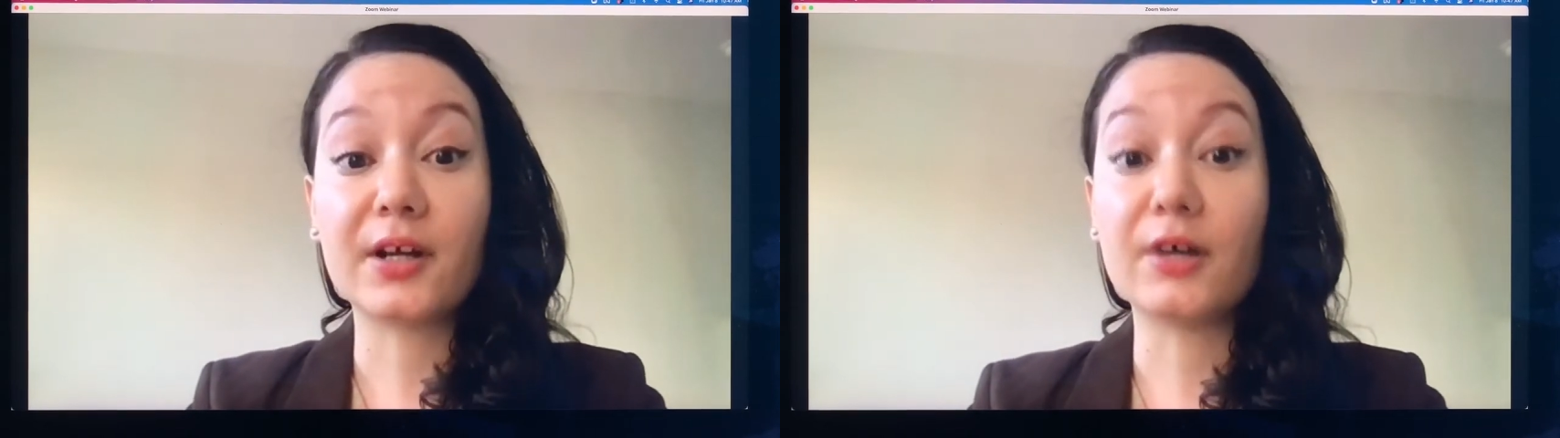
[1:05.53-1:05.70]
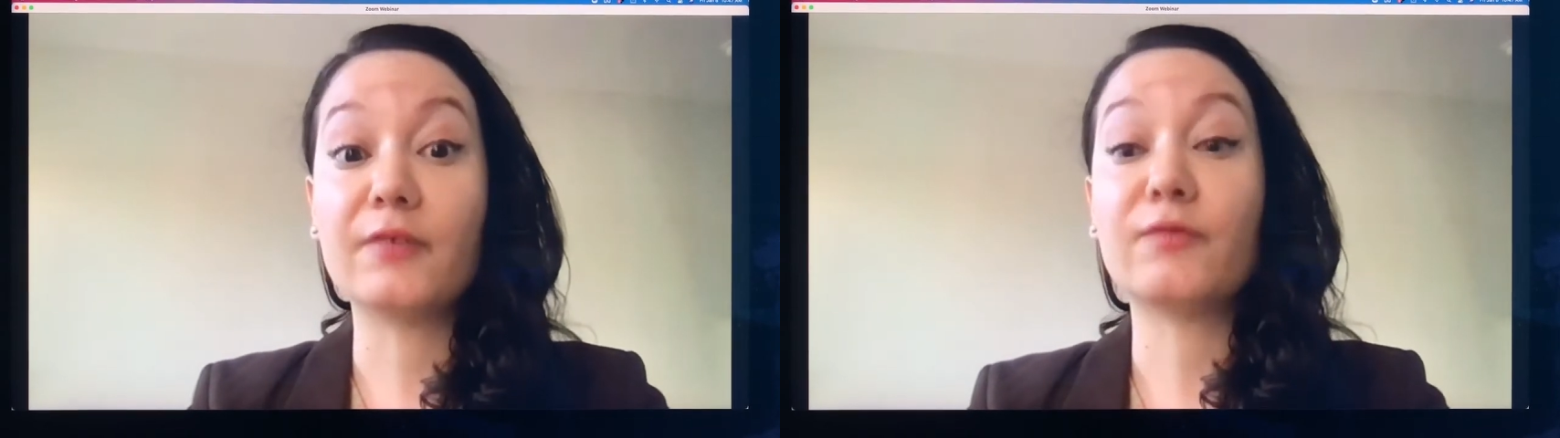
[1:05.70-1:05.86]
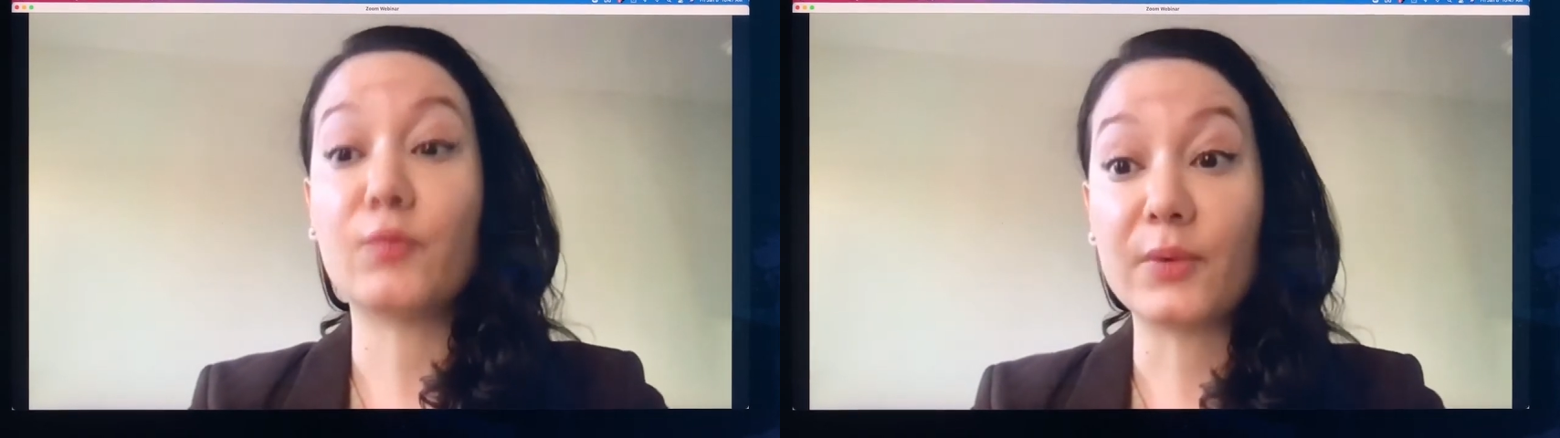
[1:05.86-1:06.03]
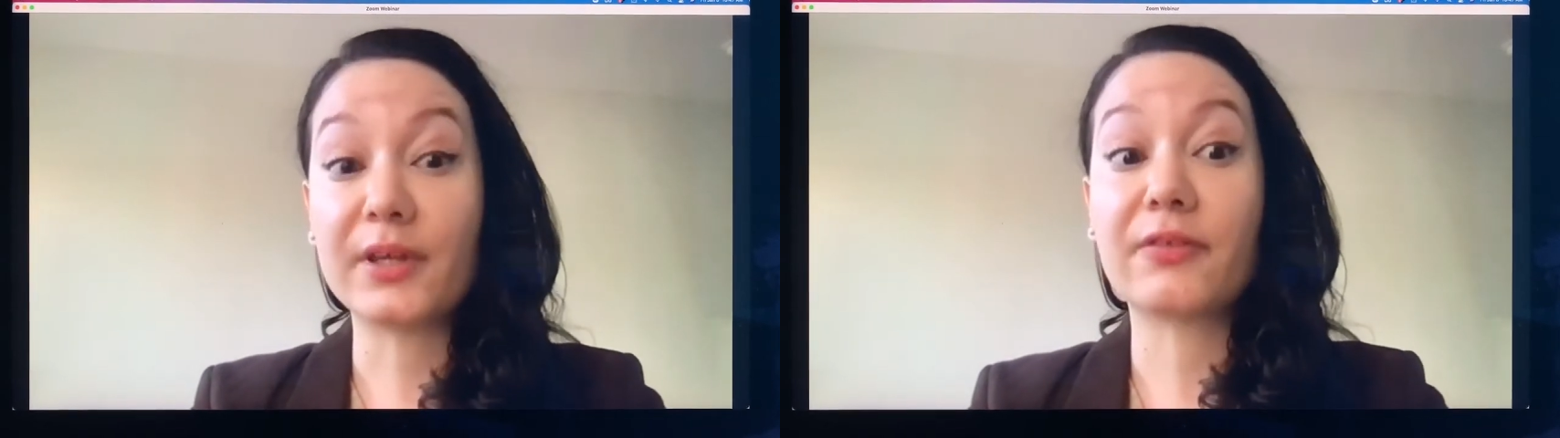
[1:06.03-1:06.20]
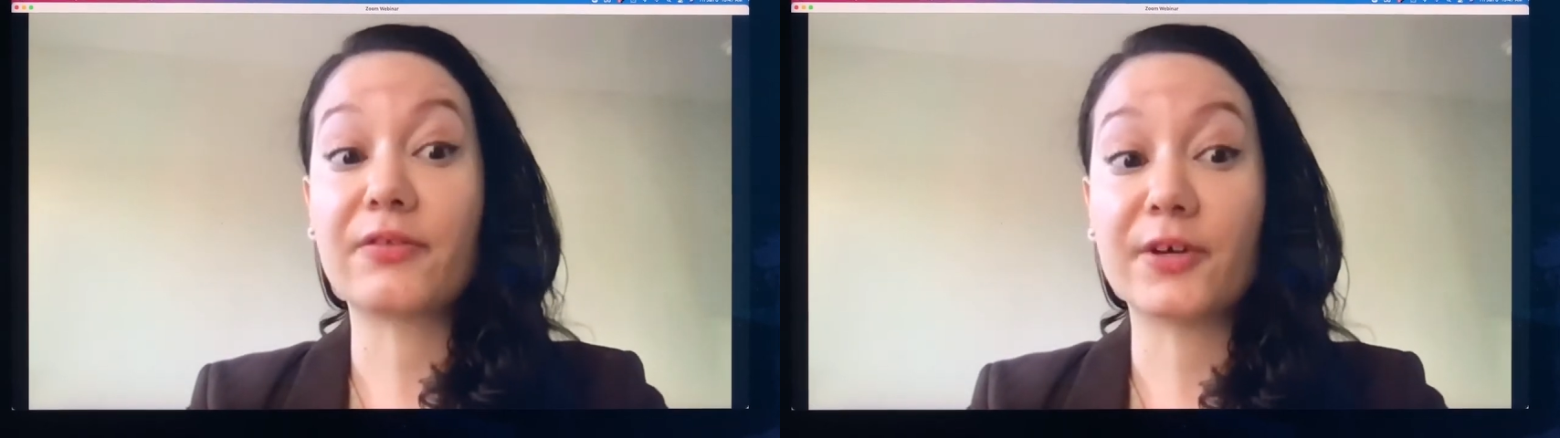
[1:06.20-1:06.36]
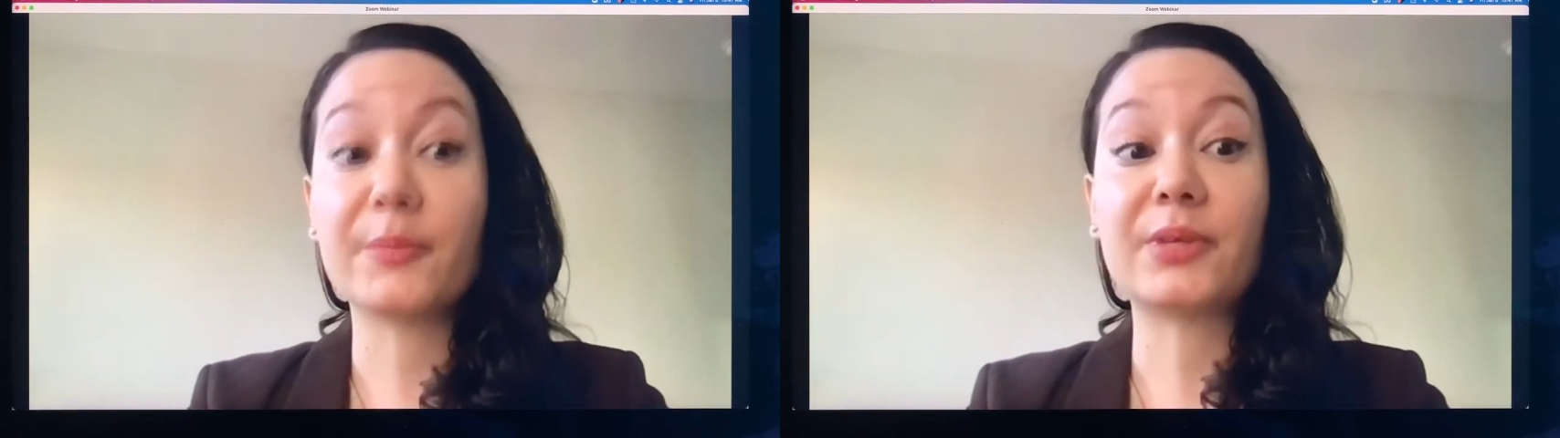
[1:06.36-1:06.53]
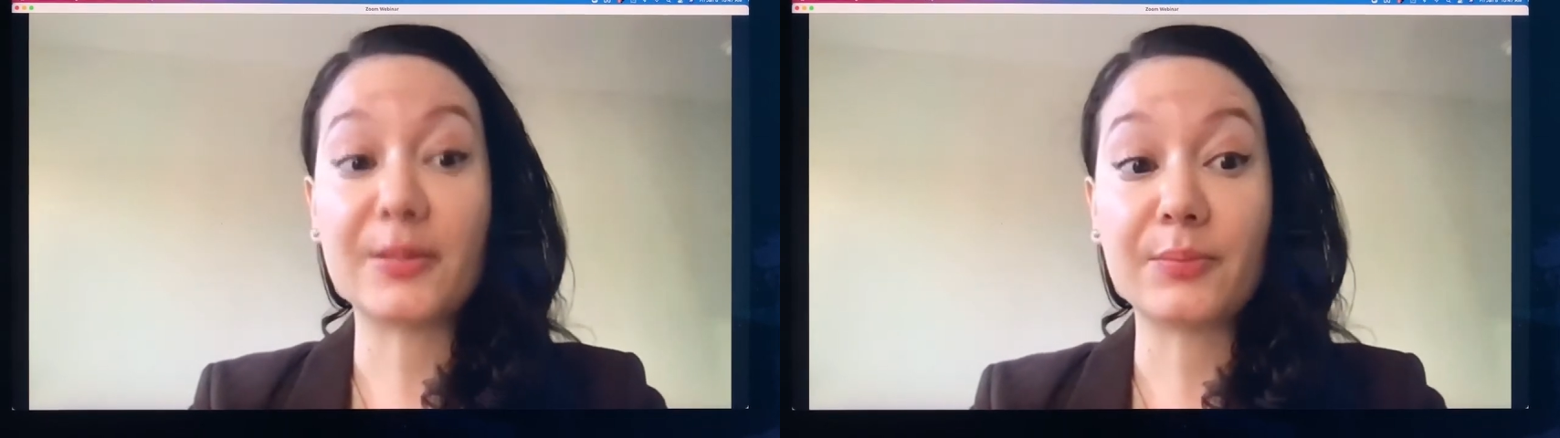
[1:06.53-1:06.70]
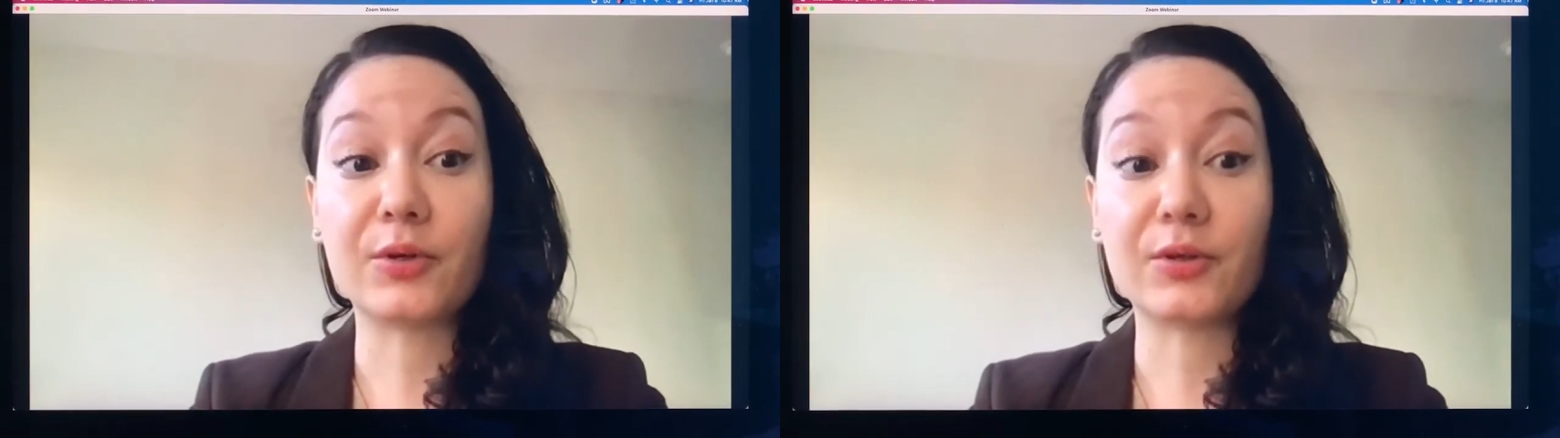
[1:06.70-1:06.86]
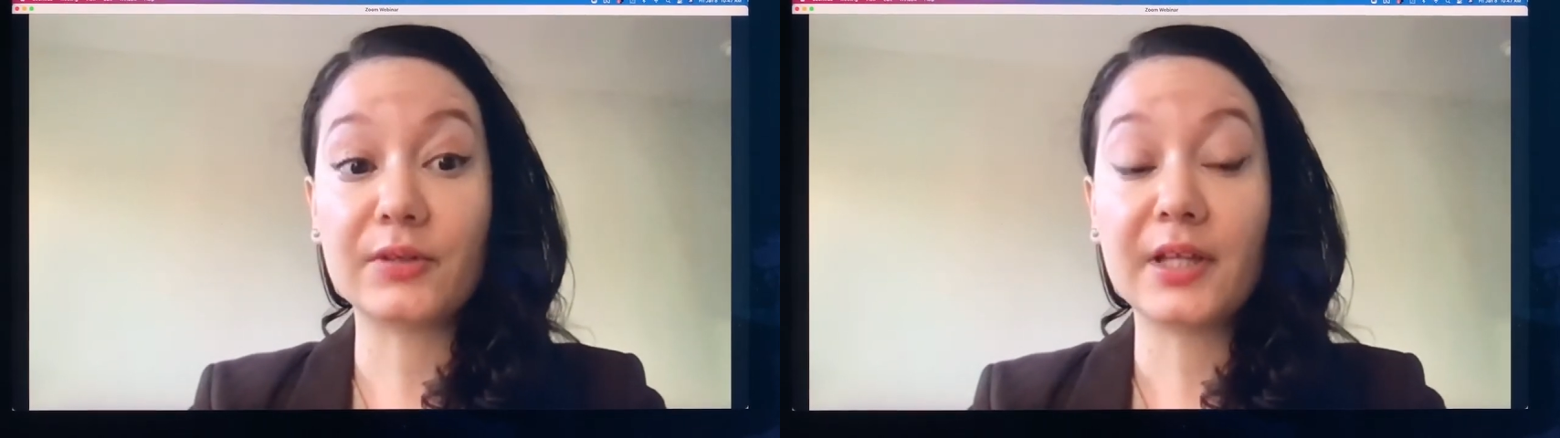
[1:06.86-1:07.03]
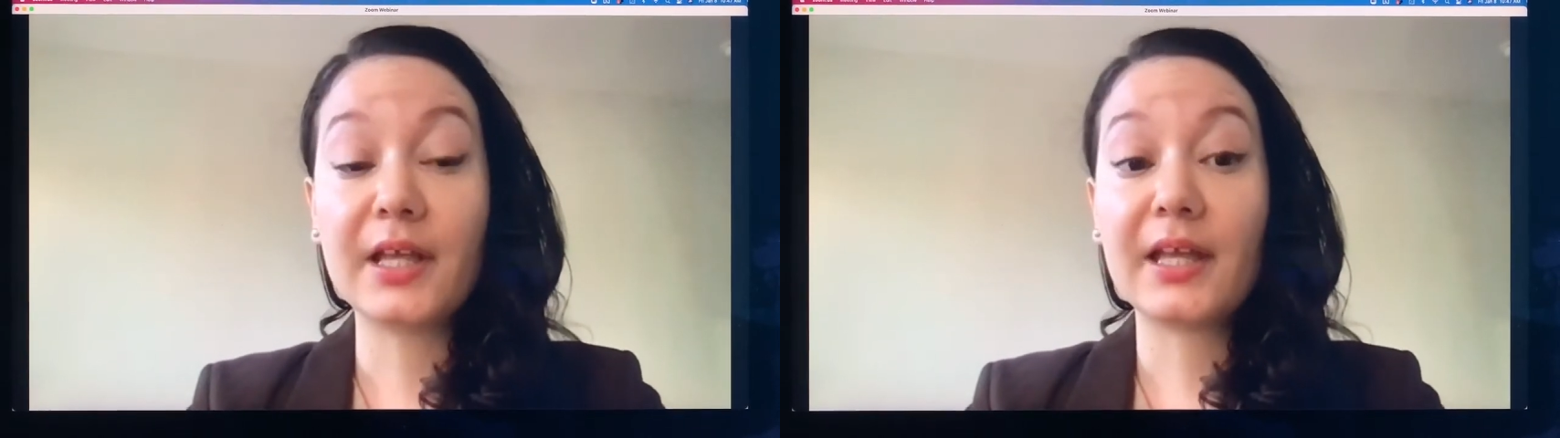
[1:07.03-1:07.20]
of we the people,